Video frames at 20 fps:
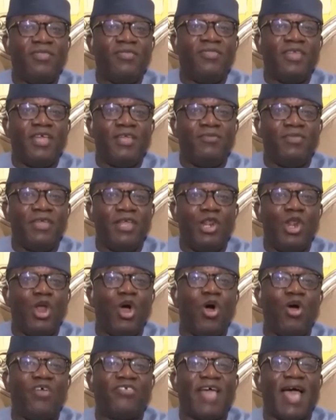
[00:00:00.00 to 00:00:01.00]
the
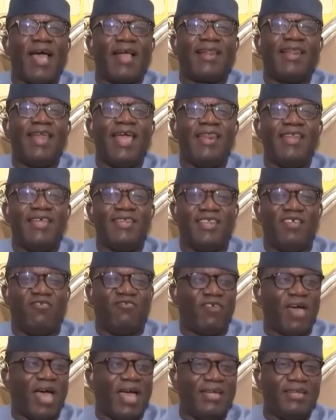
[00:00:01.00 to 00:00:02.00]
laws are clearly
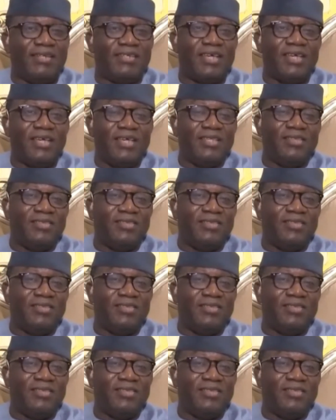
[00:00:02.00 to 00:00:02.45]
defined.